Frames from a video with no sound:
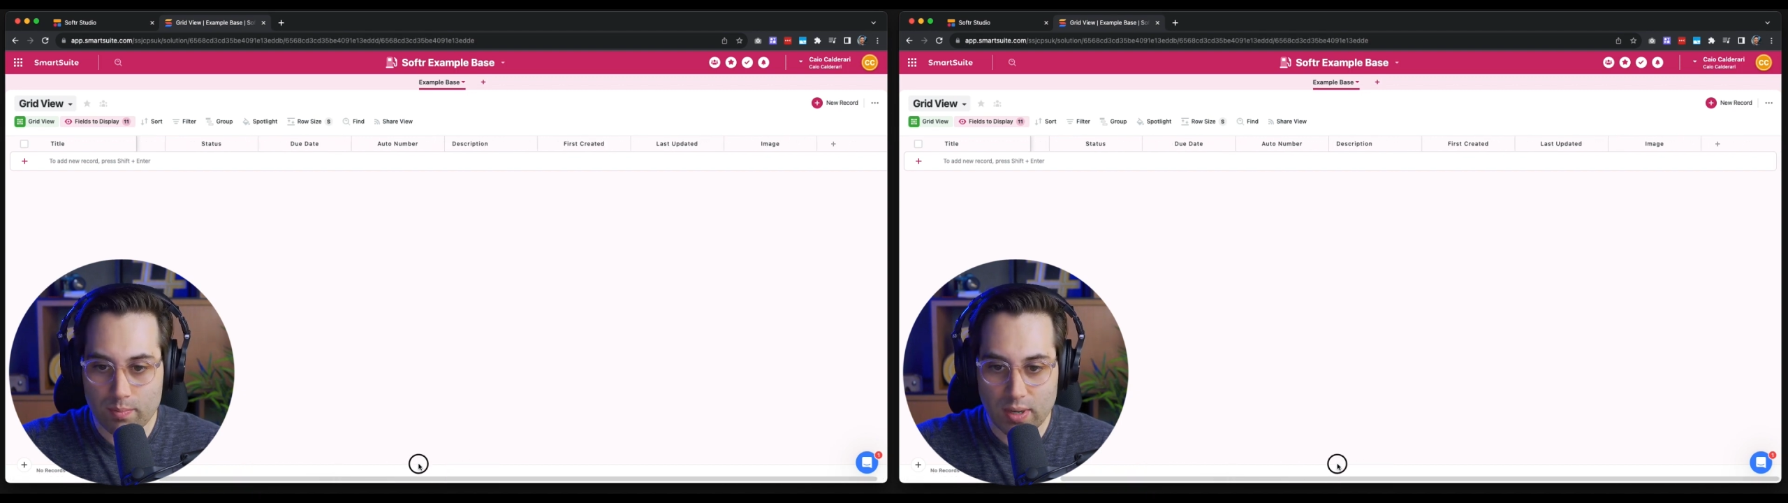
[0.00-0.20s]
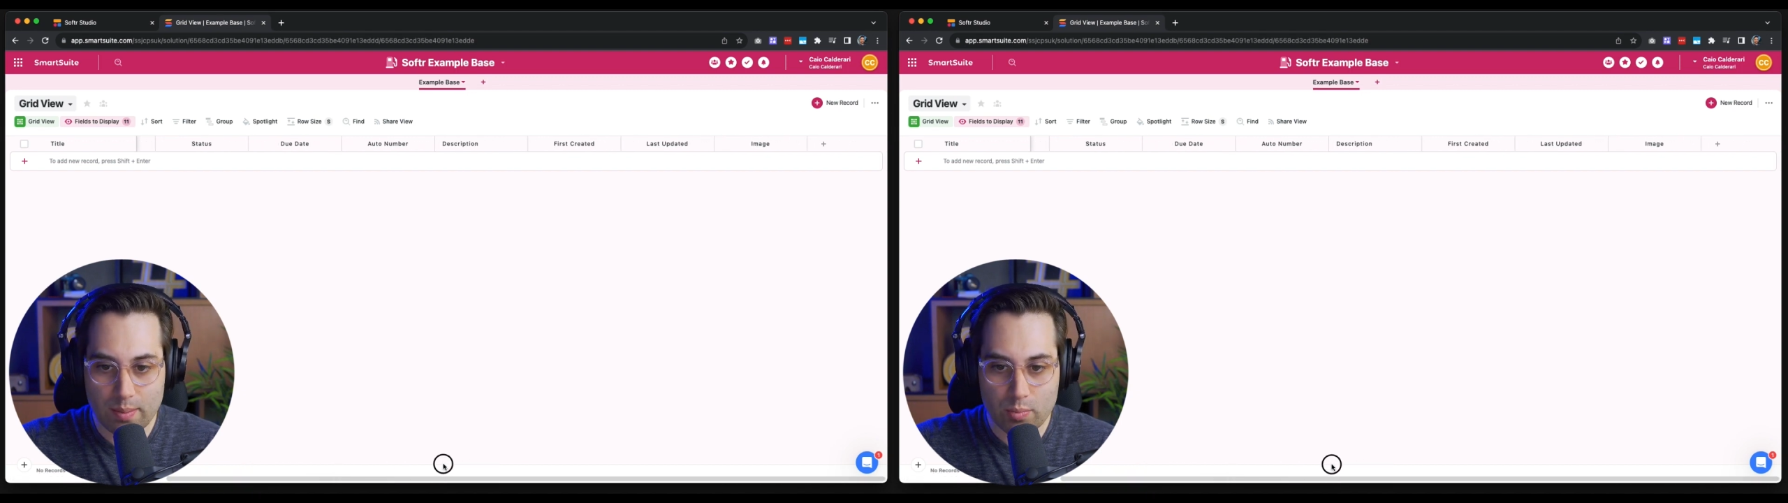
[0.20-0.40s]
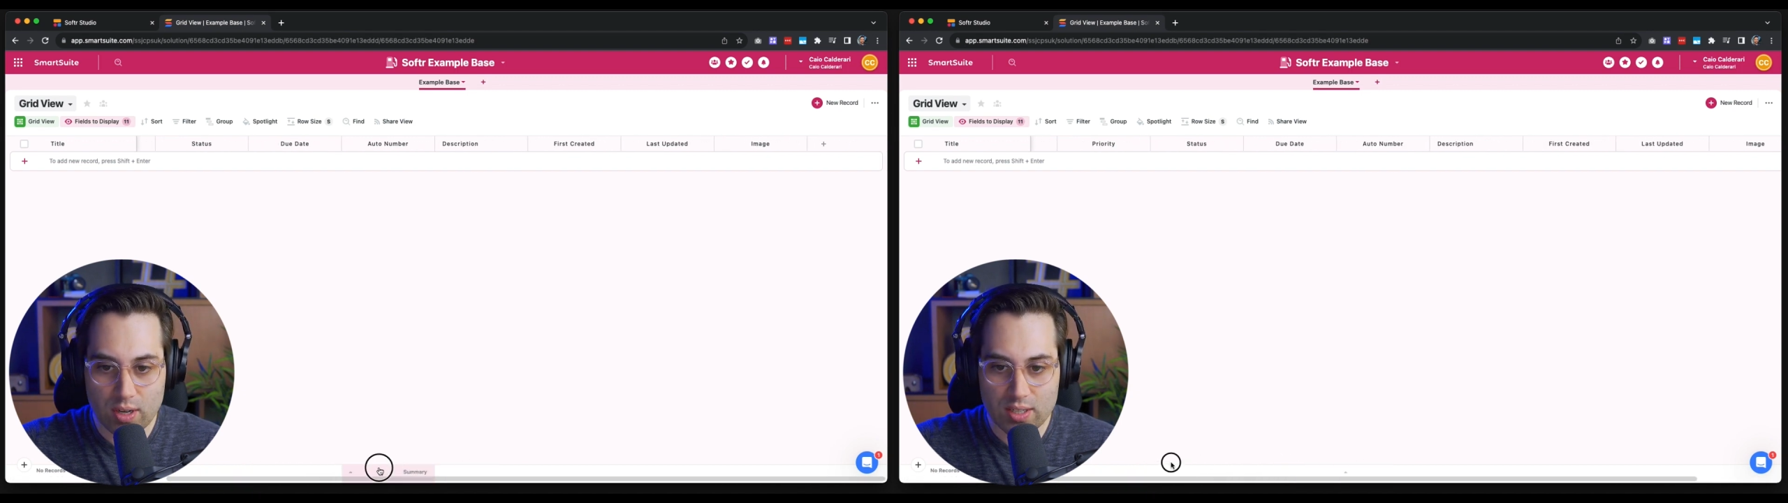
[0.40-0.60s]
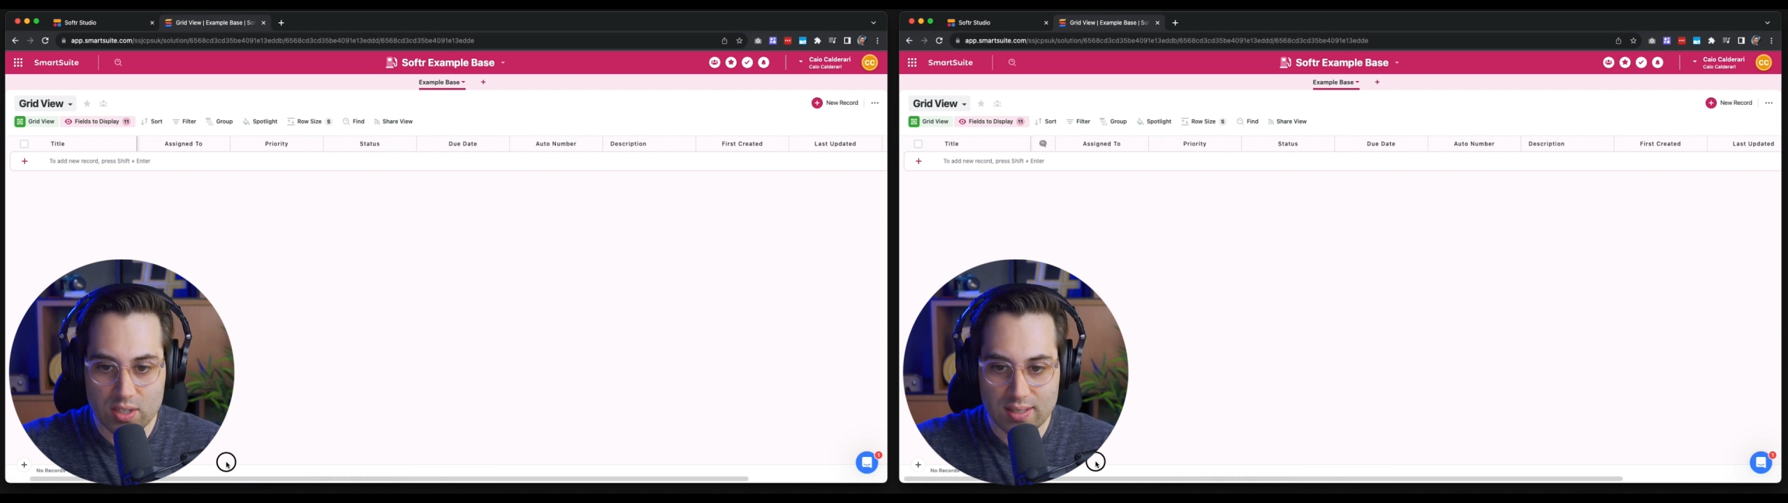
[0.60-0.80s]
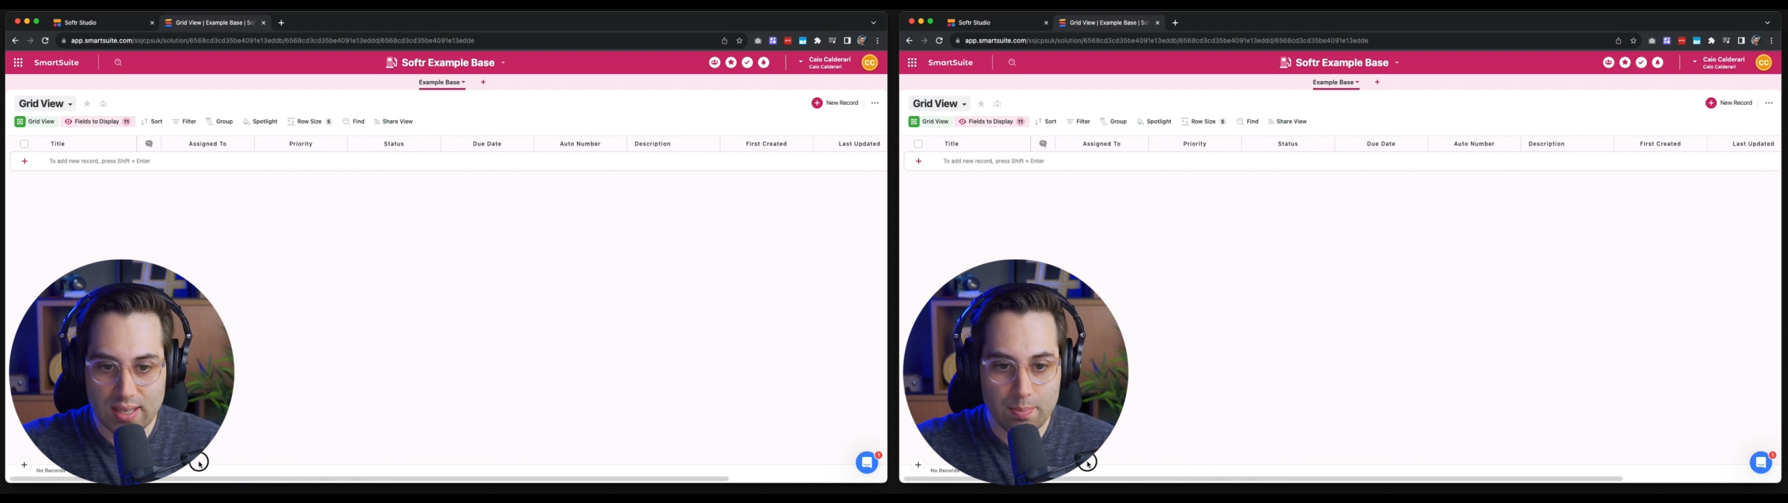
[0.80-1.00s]
But I'm gonna
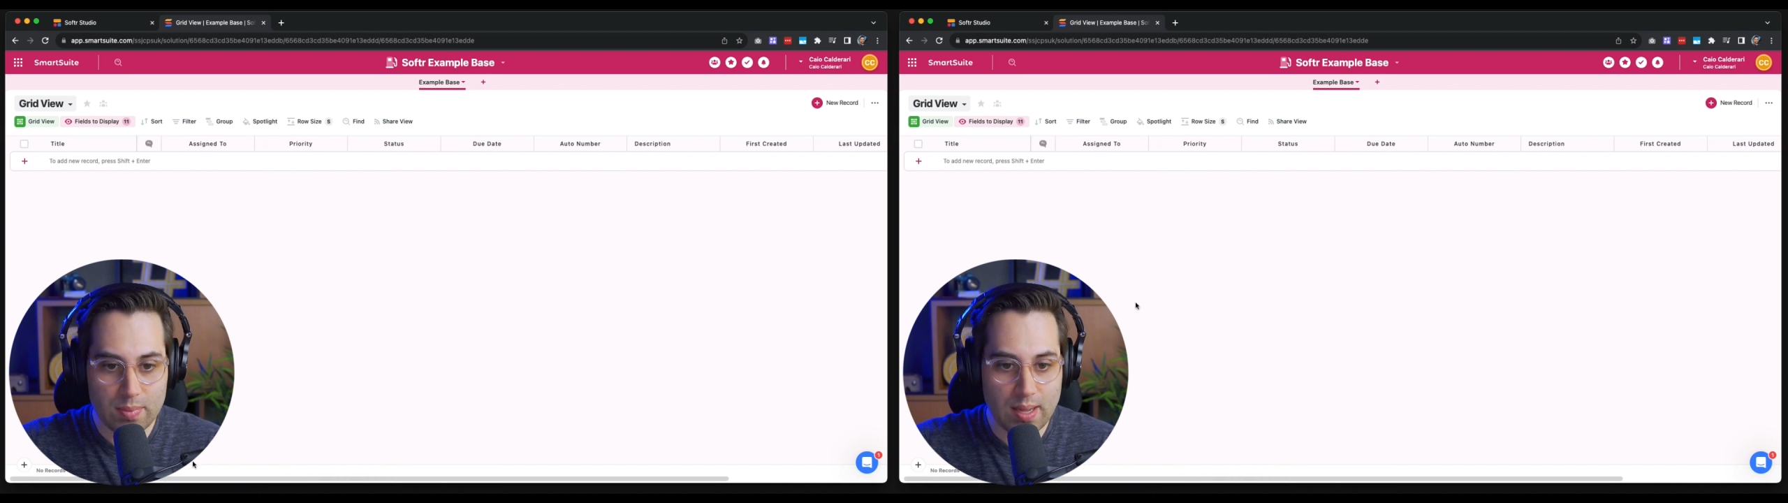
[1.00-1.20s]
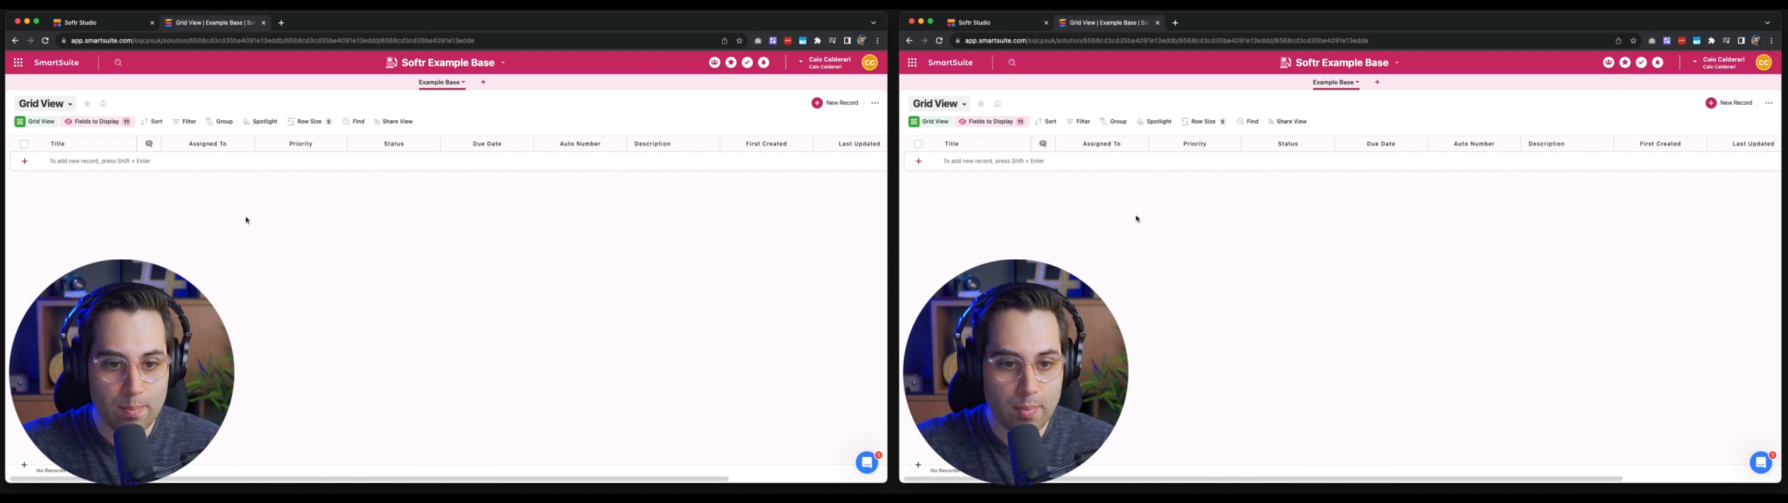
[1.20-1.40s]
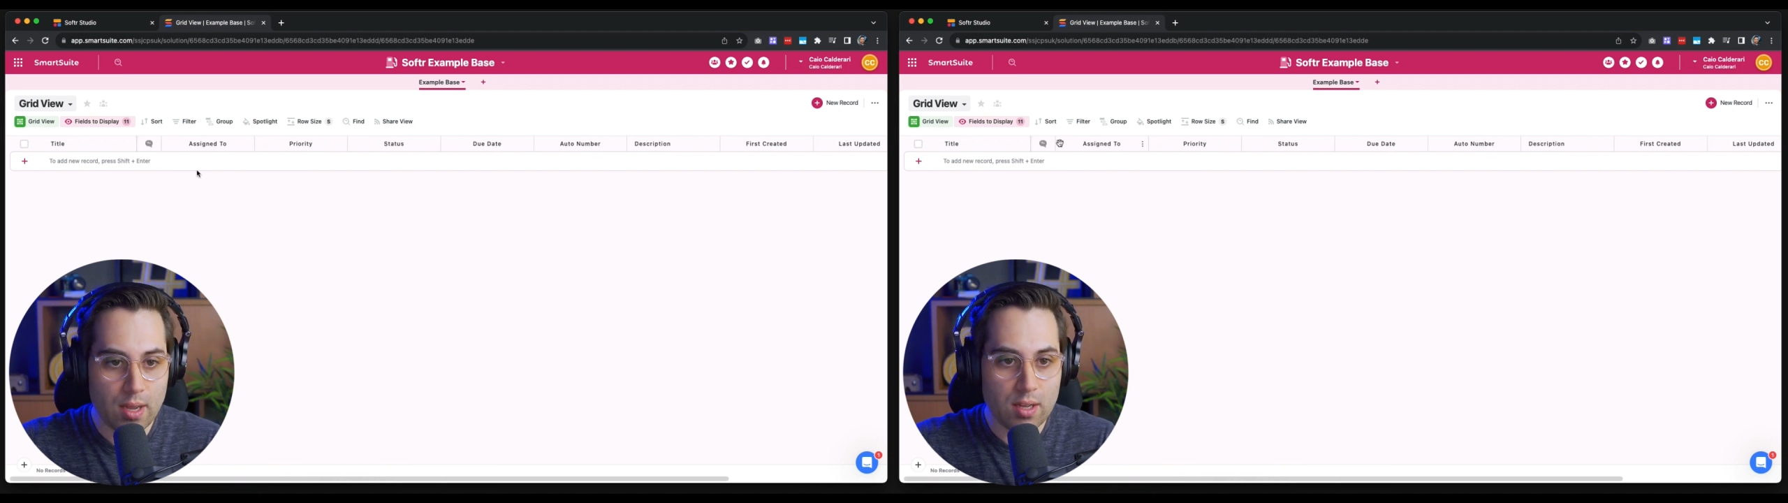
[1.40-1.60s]
just keep them